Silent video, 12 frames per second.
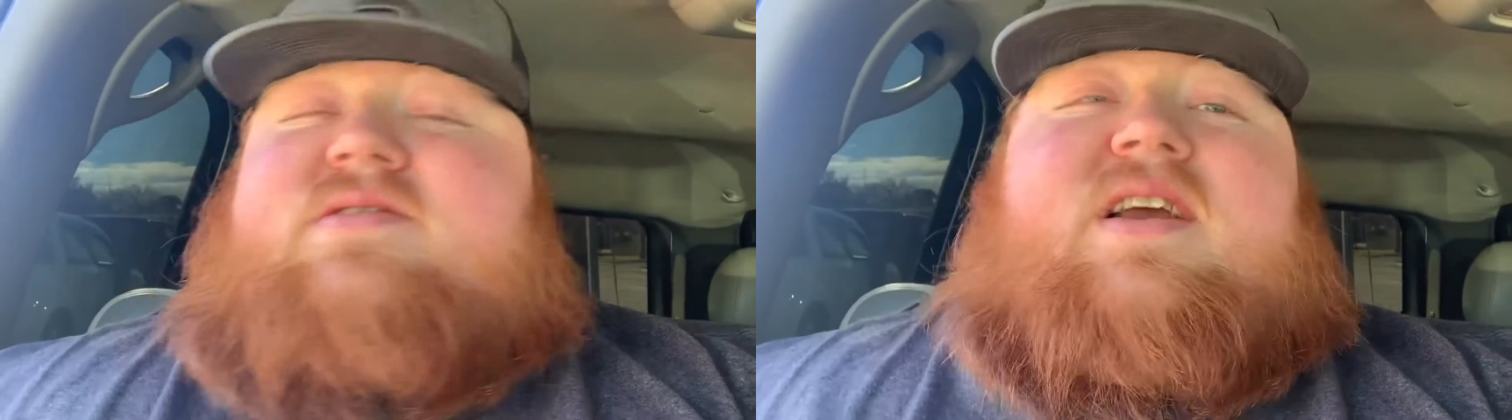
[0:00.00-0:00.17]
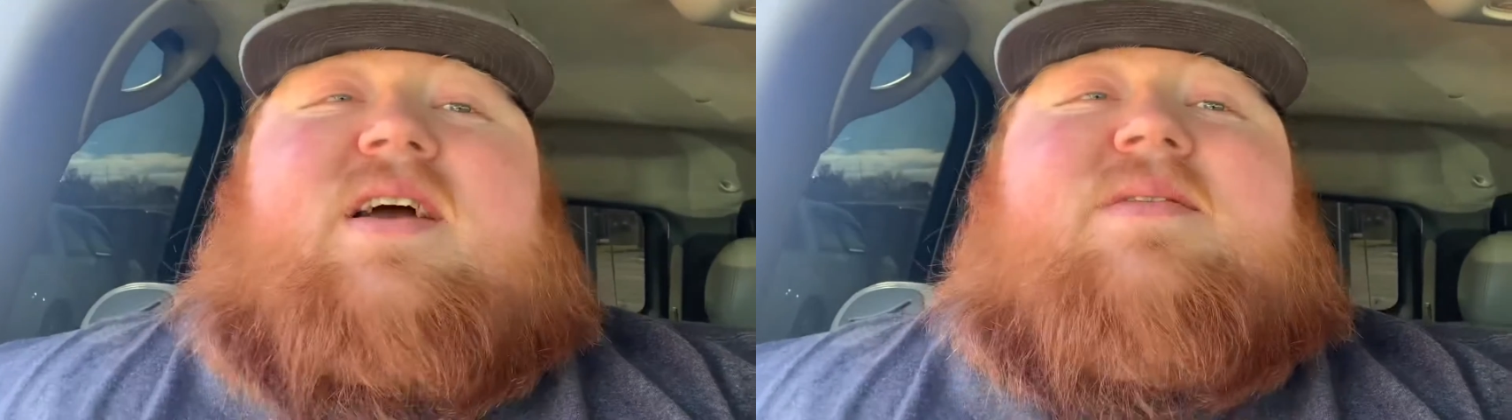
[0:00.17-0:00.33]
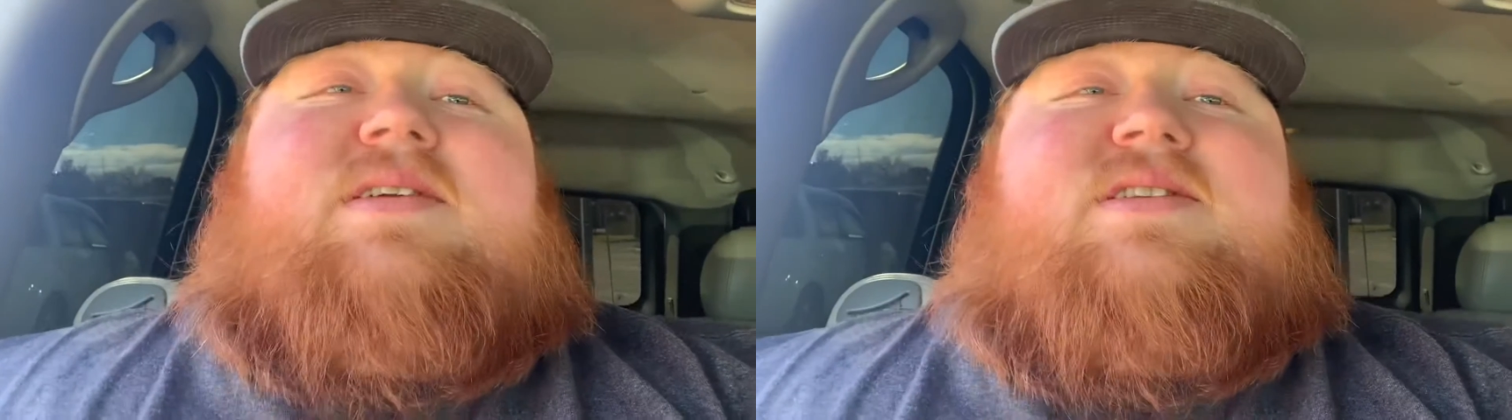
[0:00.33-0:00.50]

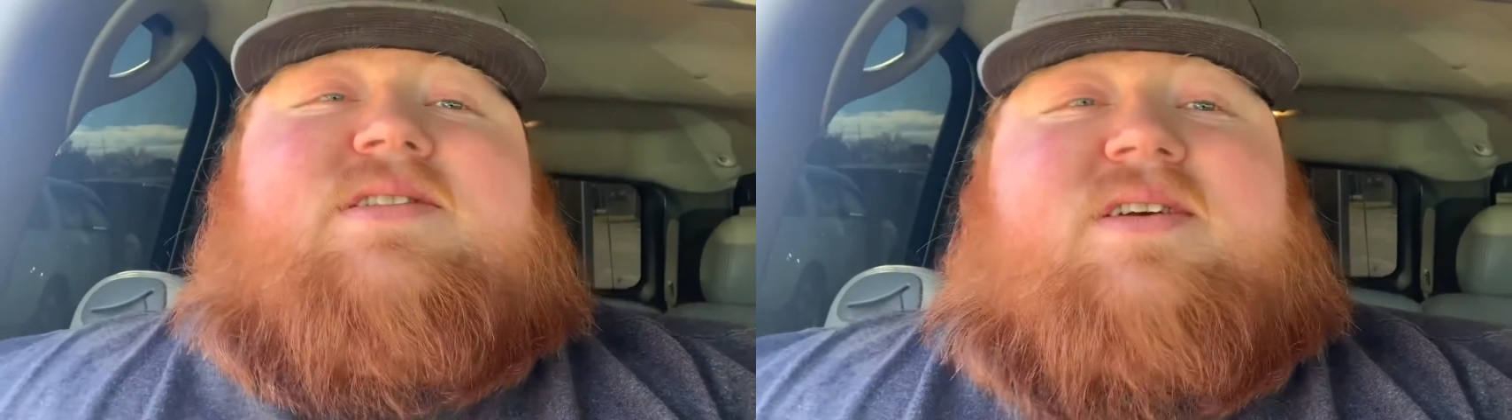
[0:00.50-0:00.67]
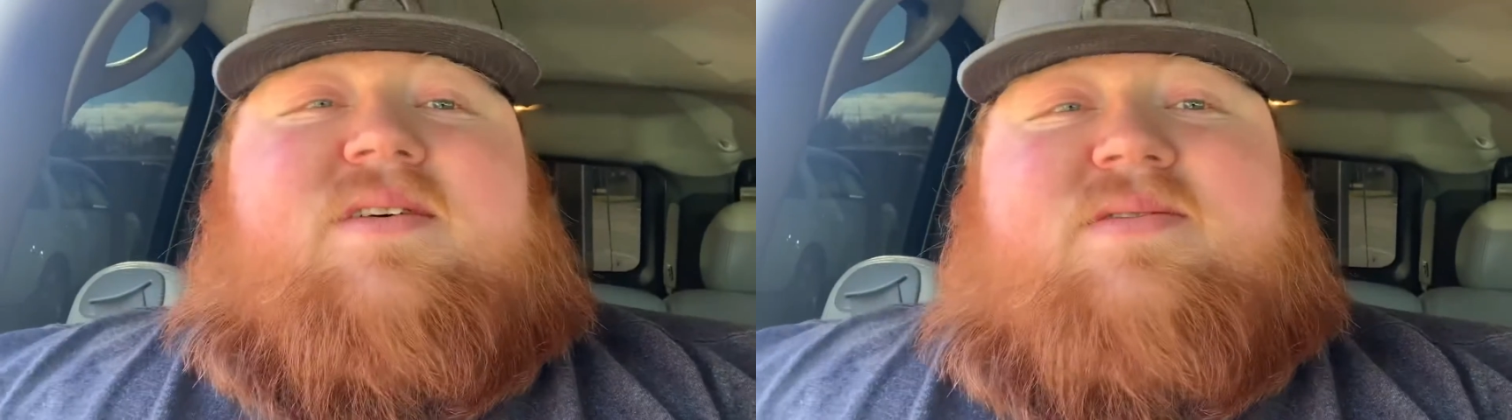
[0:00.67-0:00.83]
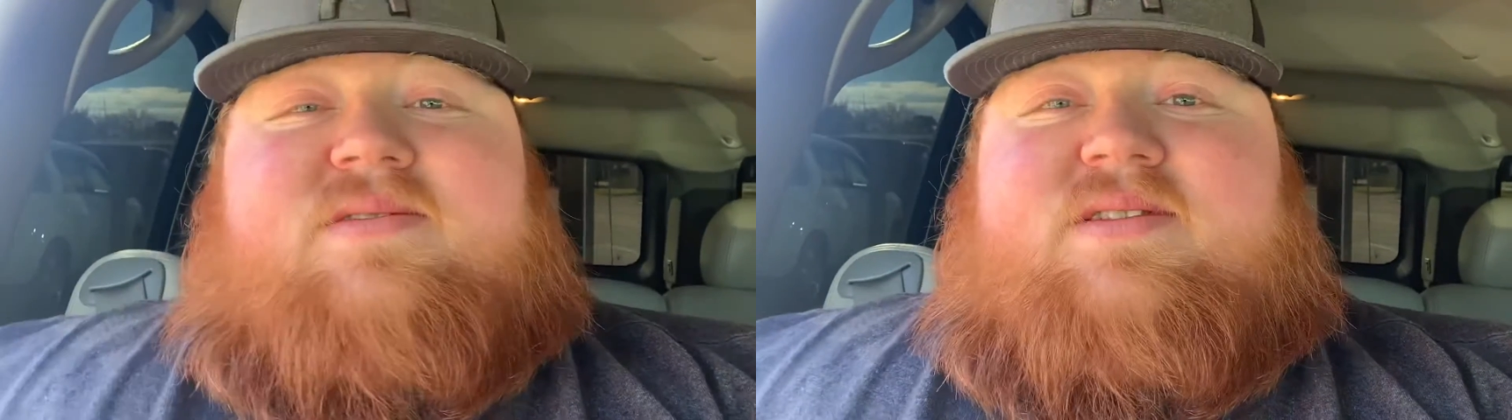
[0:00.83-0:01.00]
yeah, we just
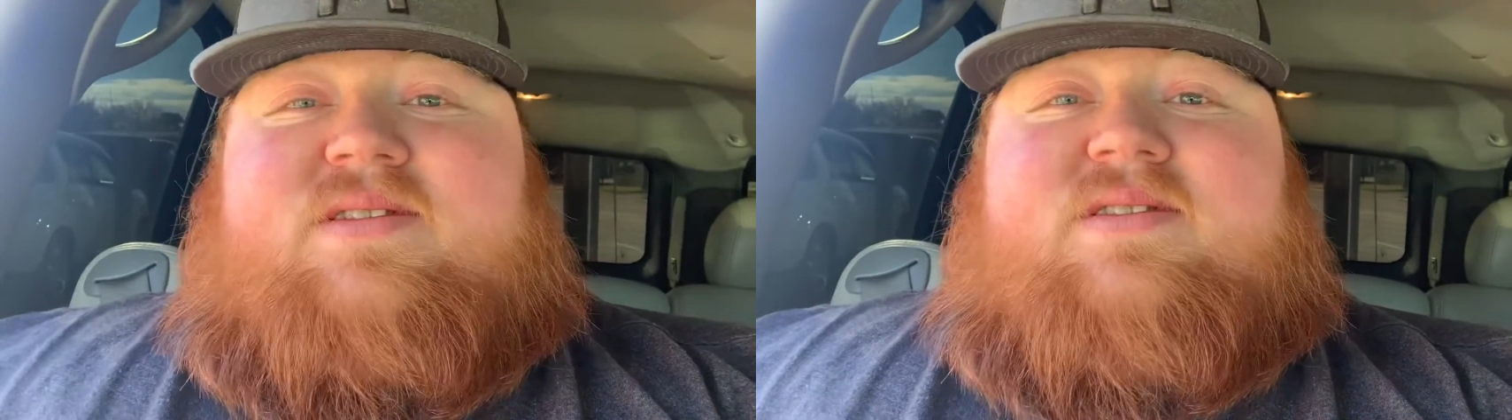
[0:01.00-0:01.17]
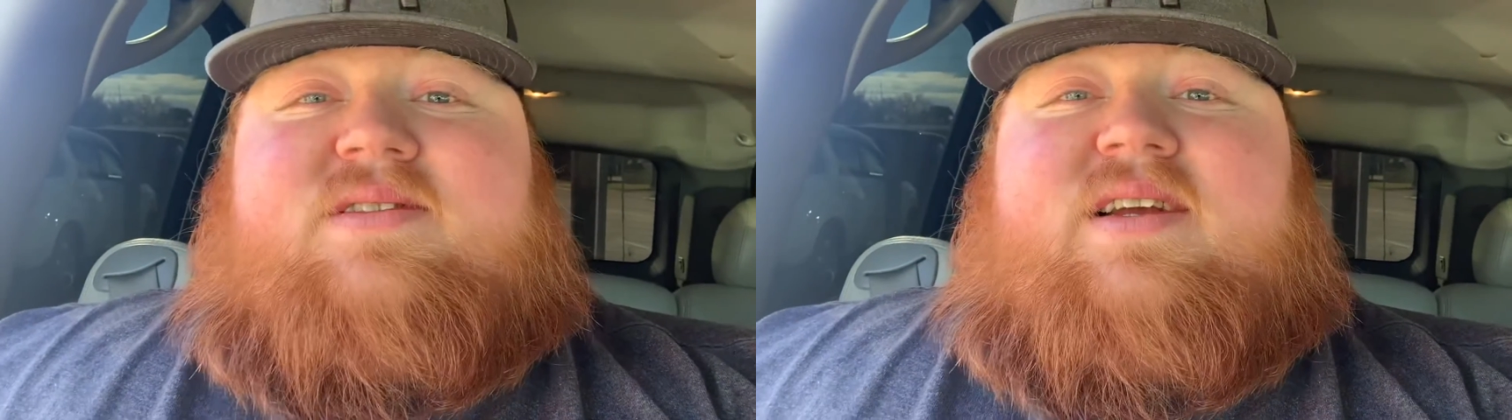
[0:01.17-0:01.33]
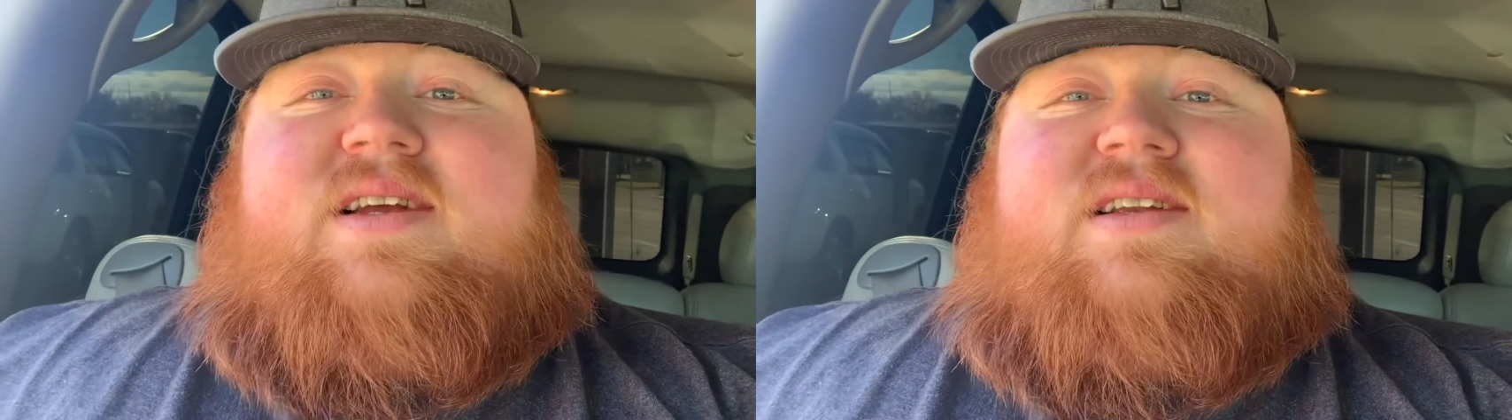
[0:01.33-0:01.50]

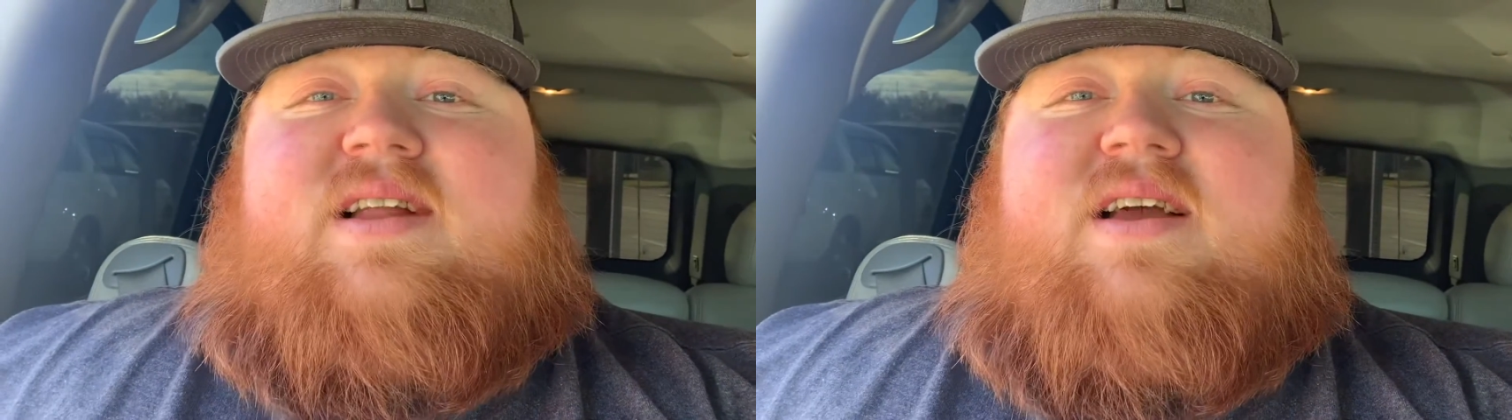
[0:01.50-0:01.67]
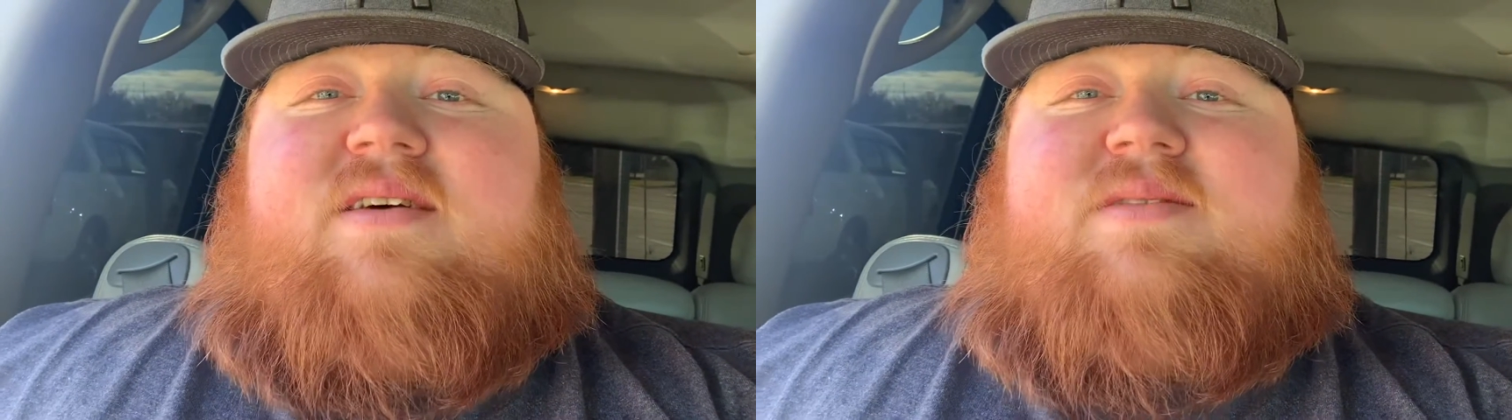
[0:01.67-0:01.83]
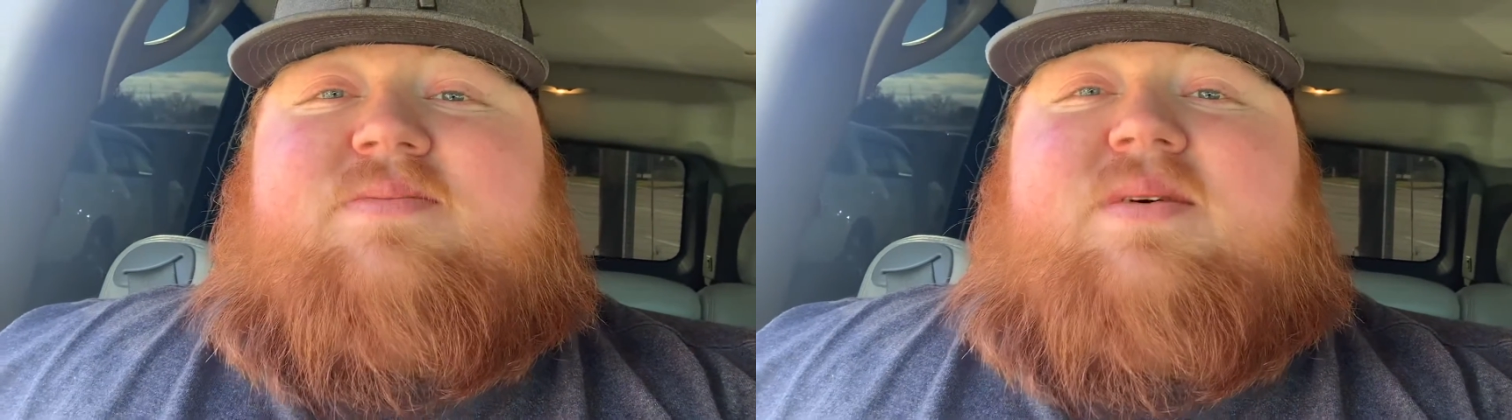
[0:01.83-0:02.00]
gonna get
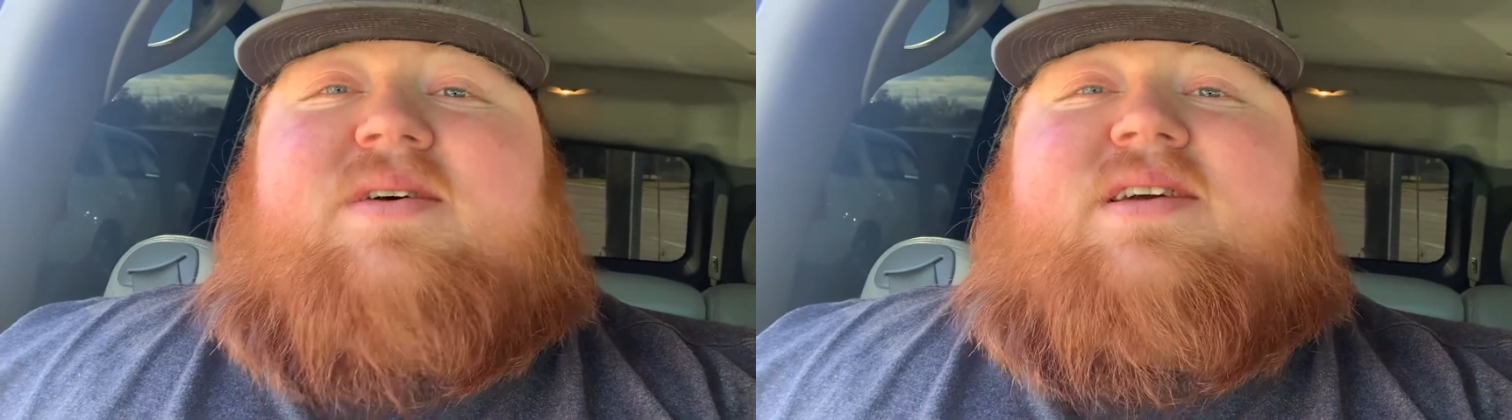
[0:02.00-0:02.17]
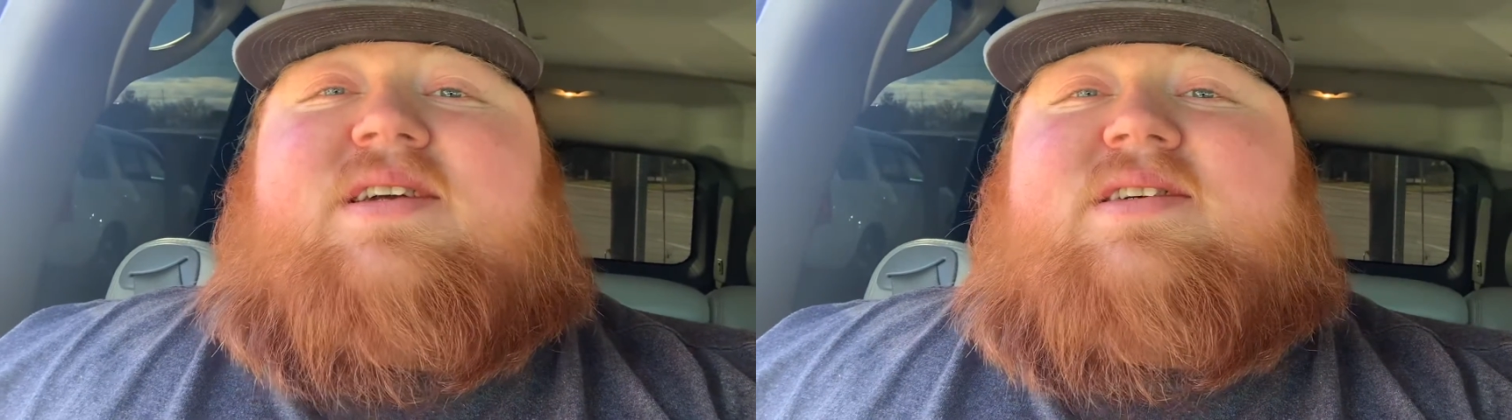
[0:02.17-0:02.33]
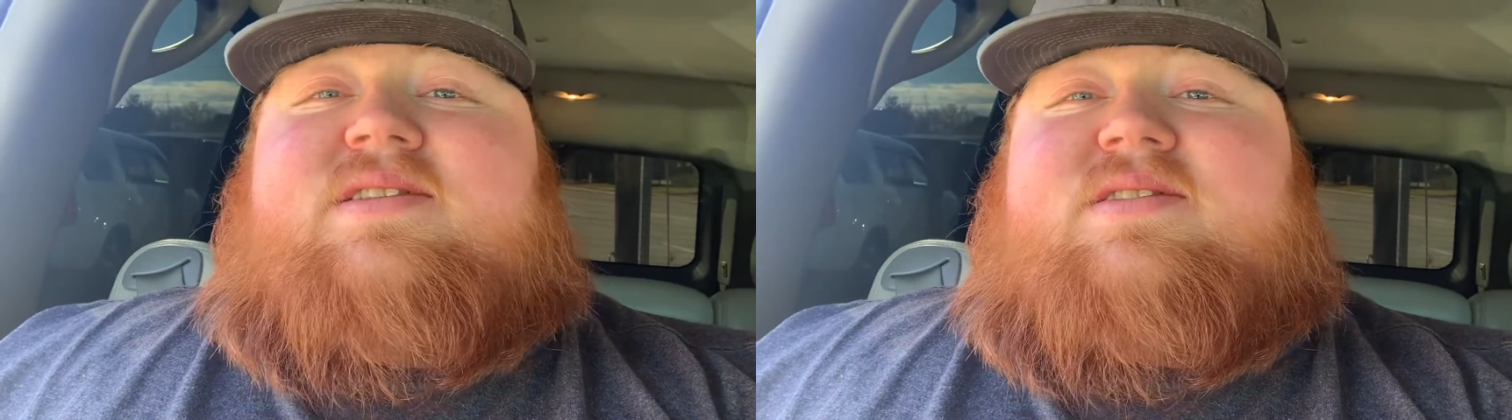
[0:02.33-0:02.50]
down the
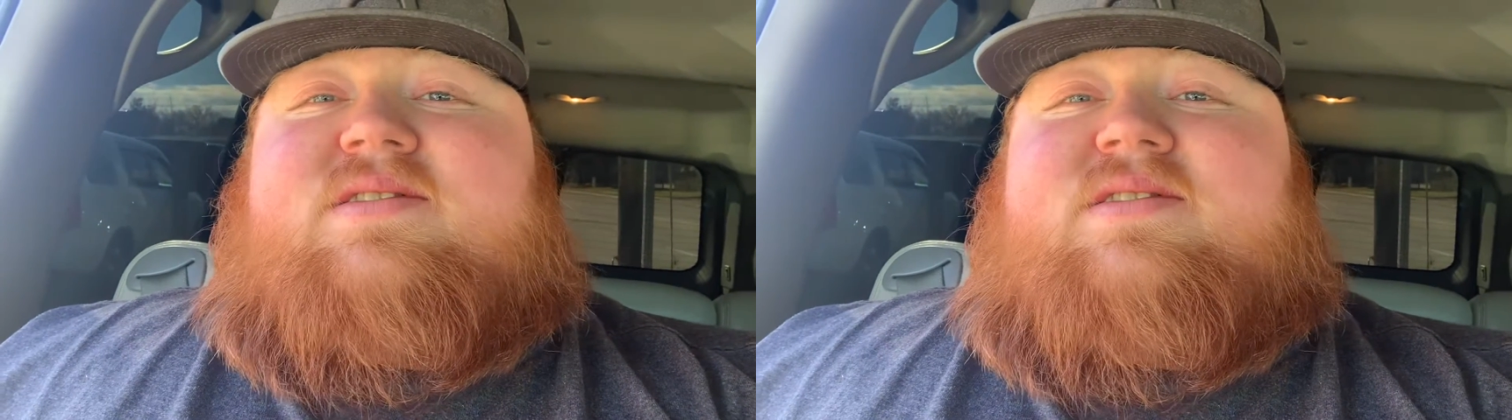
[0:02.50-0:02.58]
boogie.